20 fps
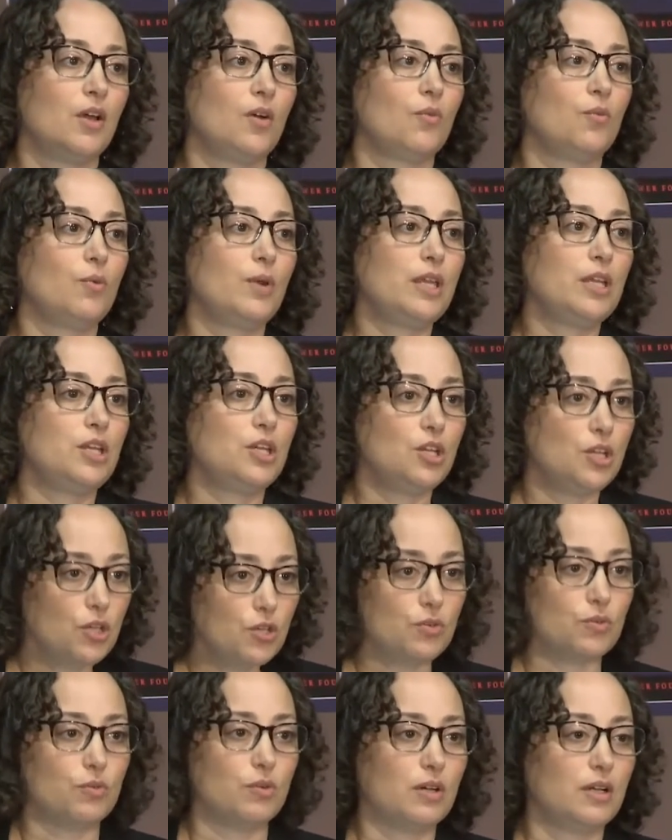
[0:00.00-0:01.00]
We
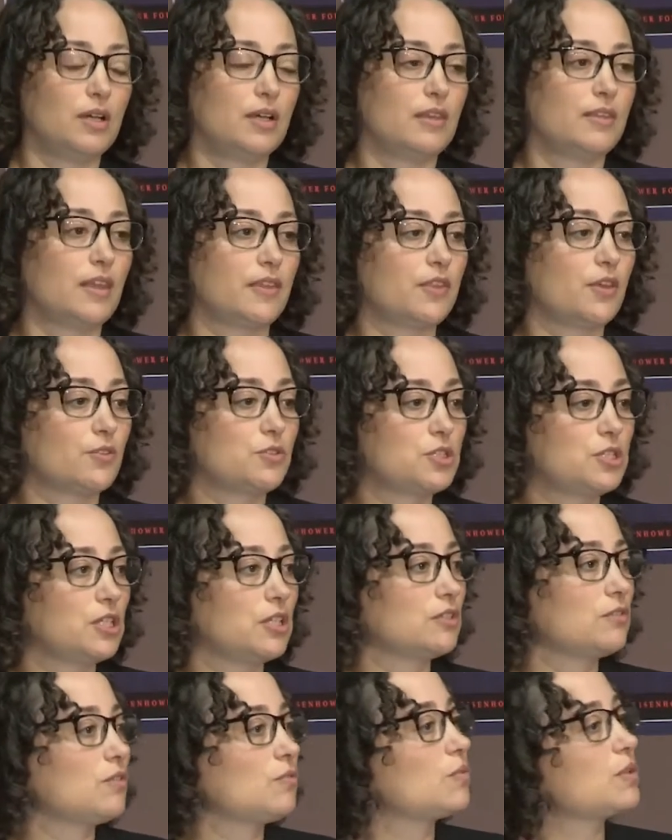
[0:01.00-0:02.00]
knew that those
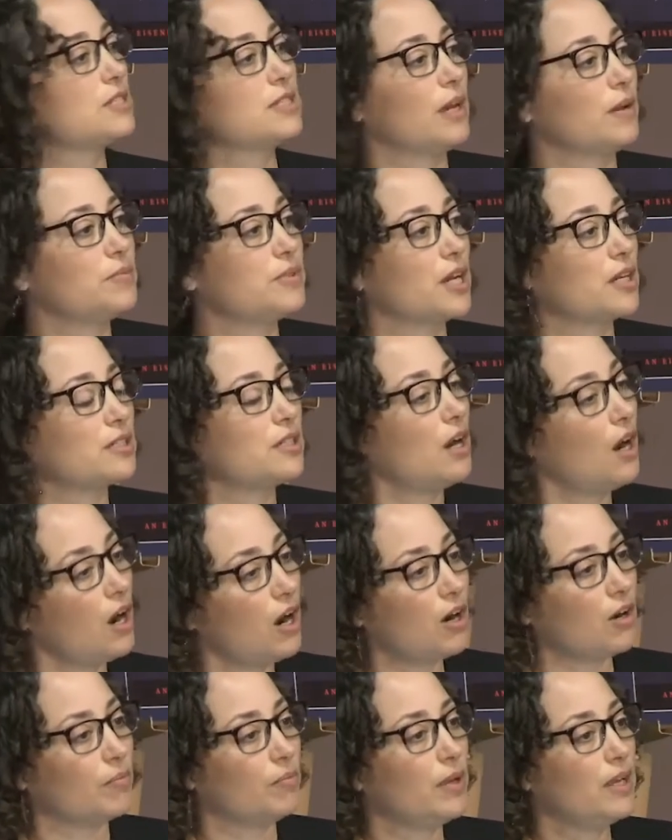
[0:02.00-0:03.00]
children were subject to
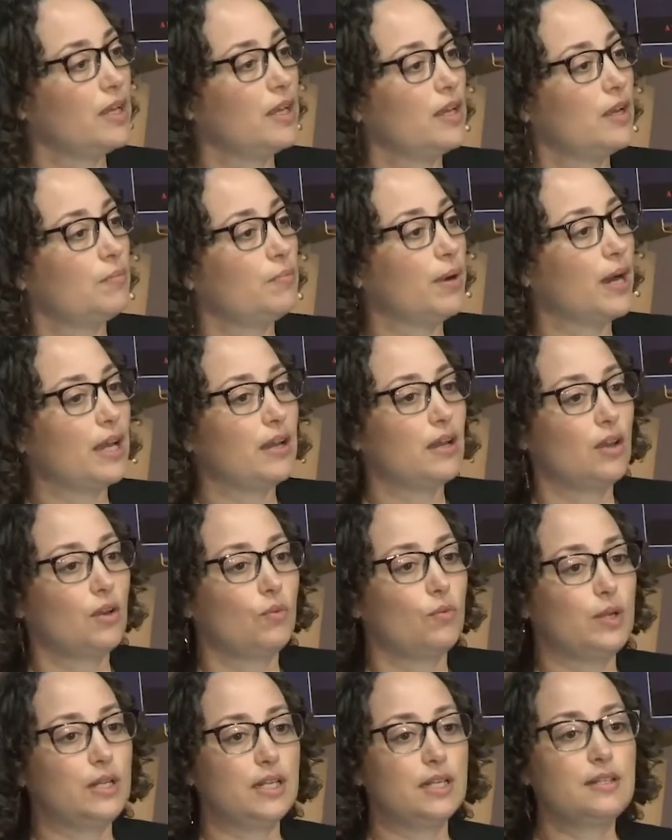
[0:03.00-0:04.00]
harm, but
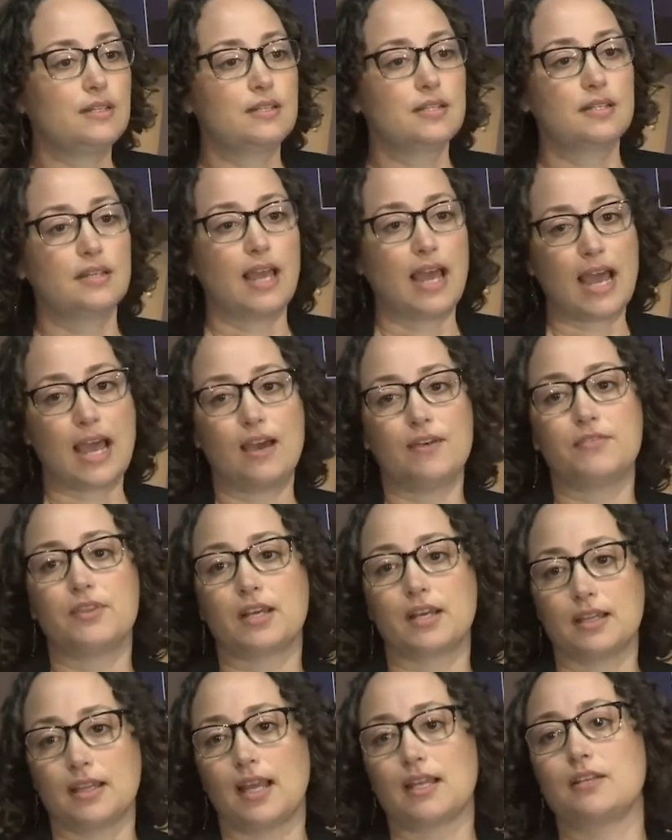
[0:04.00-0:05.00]
we didn't have the
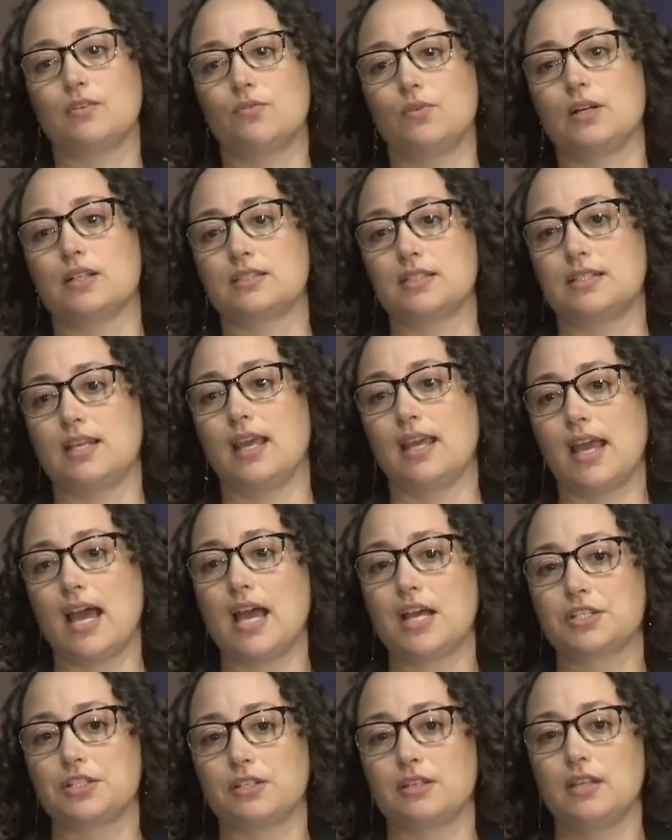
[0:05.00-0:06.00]
collective will to take
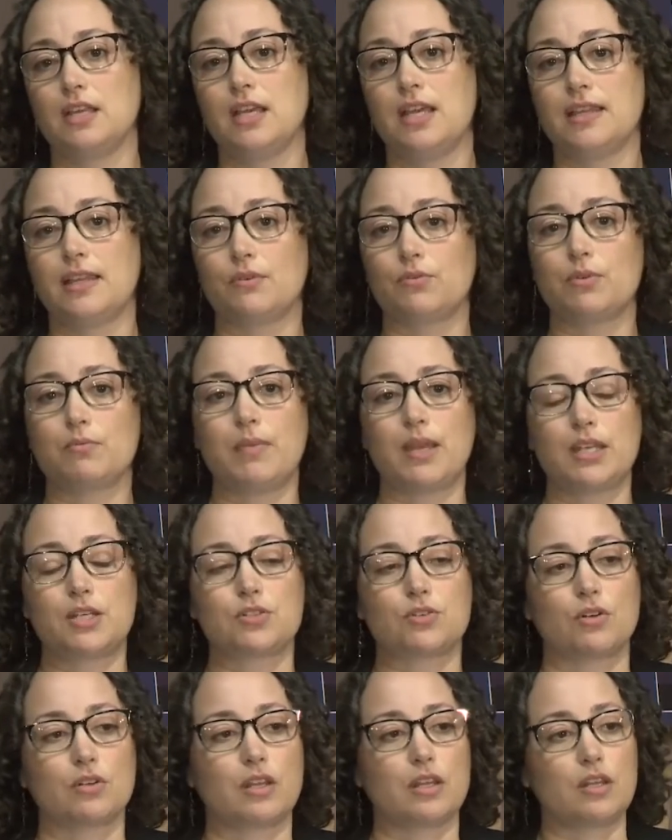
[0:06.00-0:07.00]
action that would make
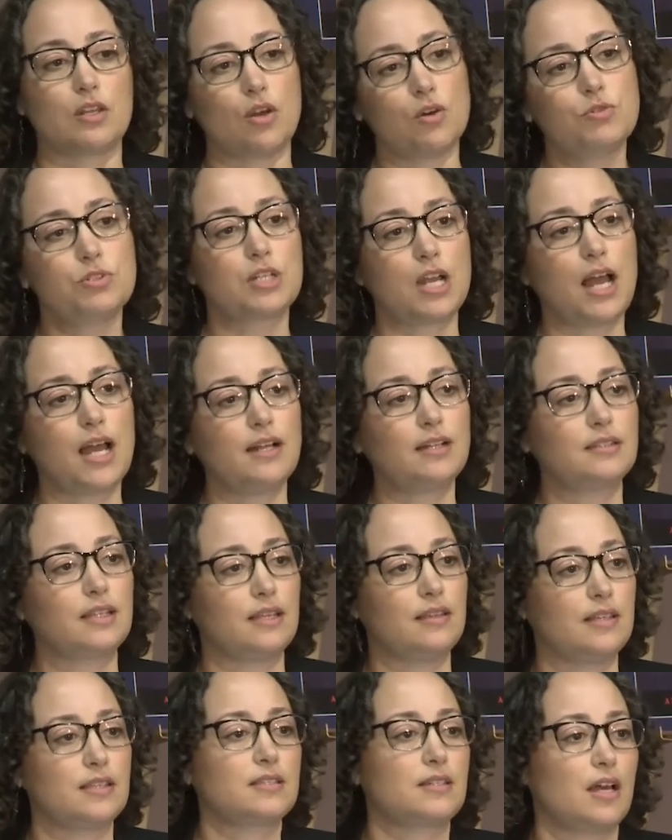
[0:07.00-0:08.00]
sure that no child in
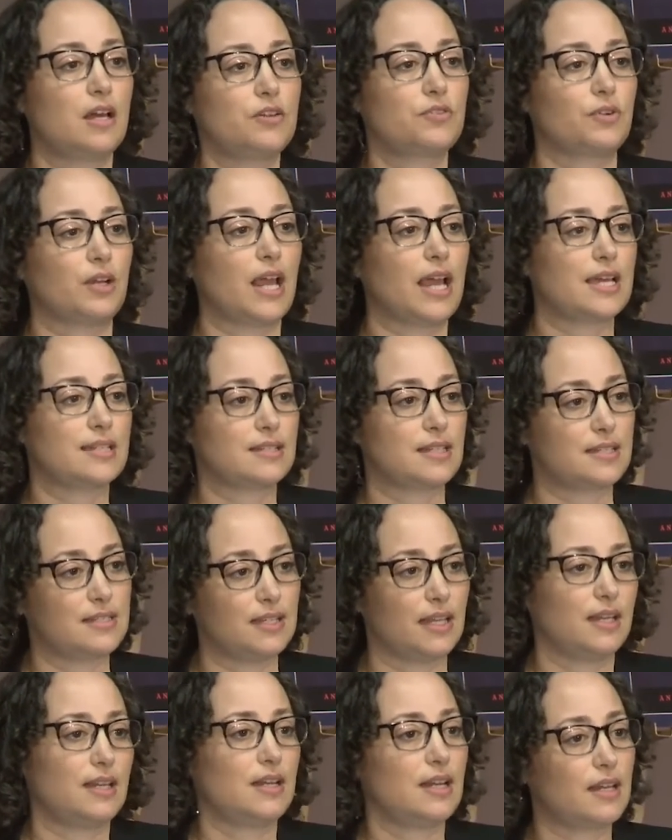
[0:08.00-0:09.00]
this country has to
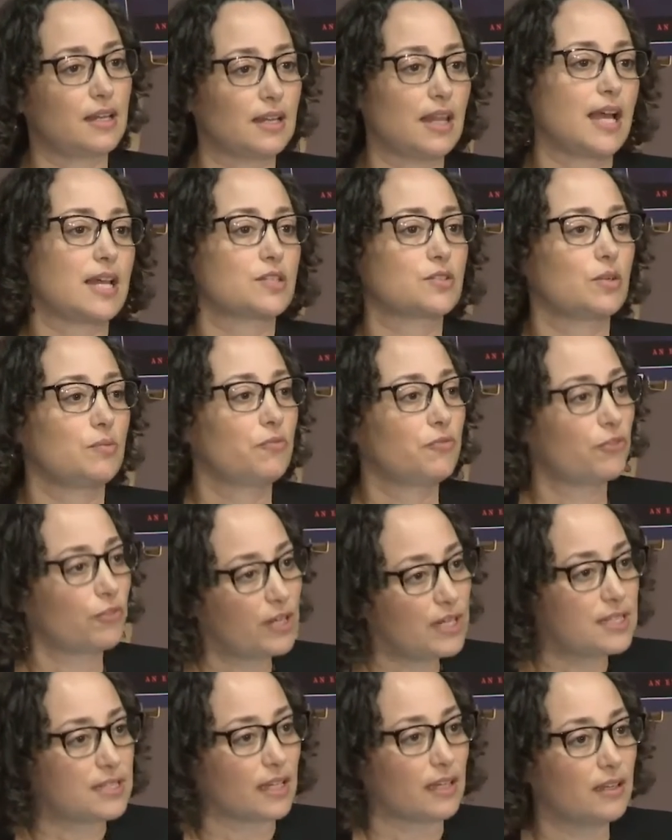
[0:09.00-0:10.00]
sit in a classroom
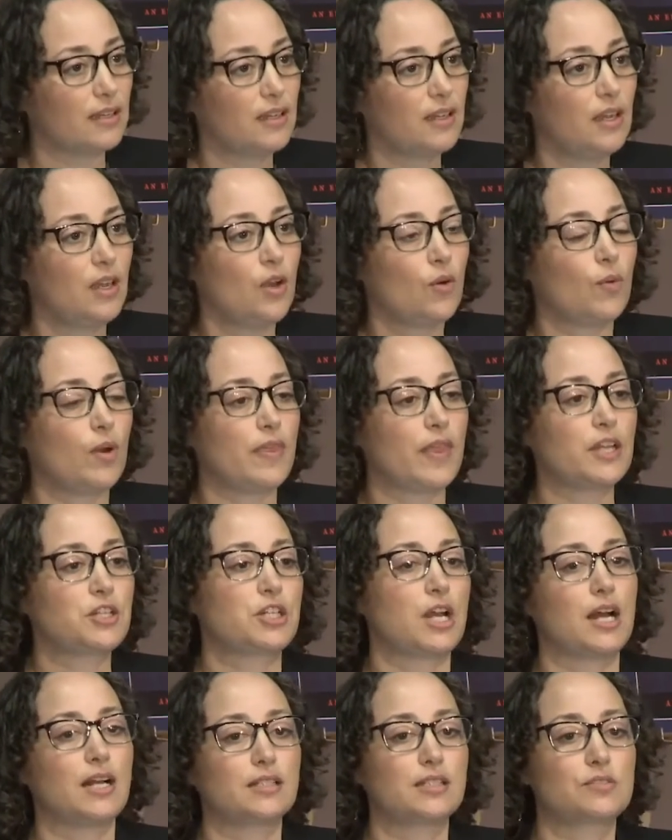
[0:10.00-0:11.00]
freezing when that
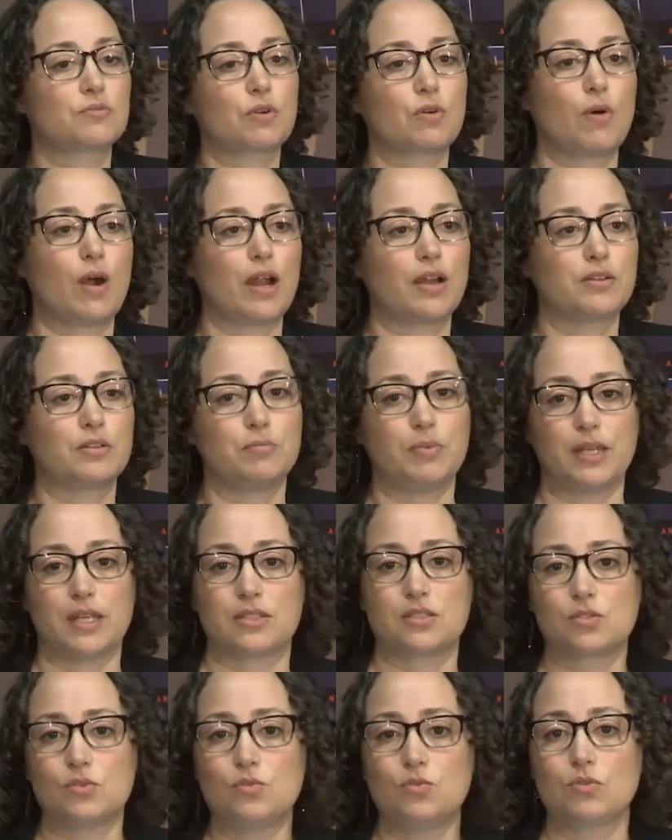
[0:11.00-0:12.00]
child is required to be at
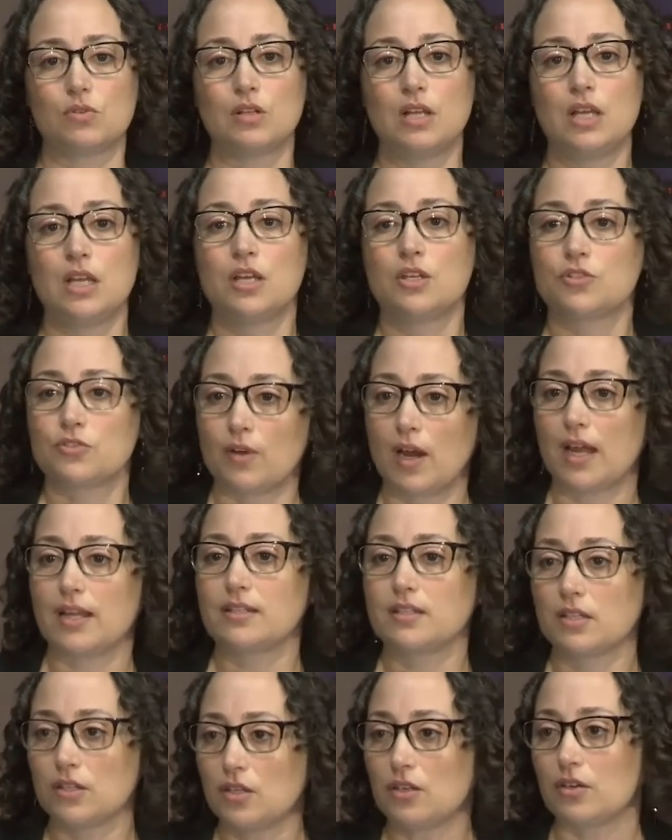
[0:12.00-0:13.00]
school trying
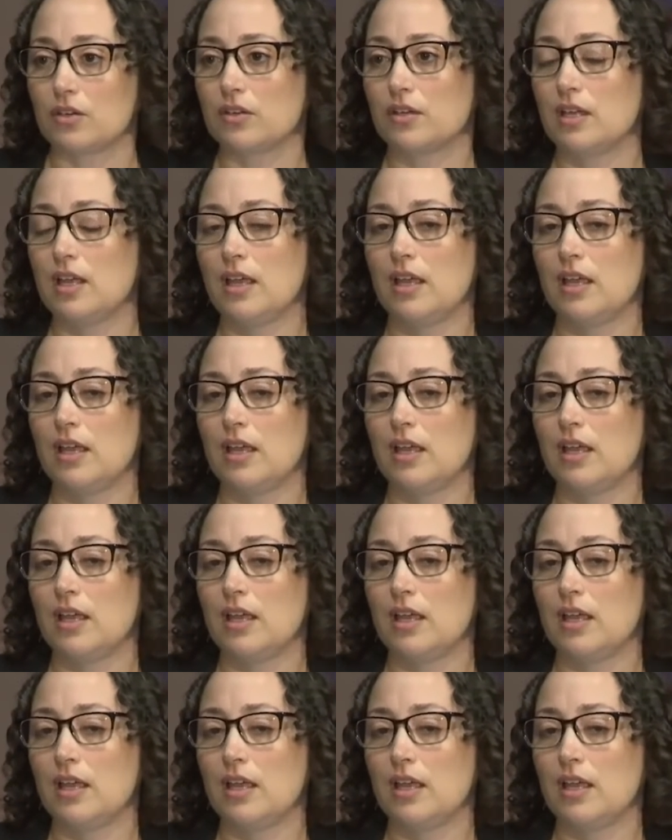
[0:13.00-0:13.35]
to learn.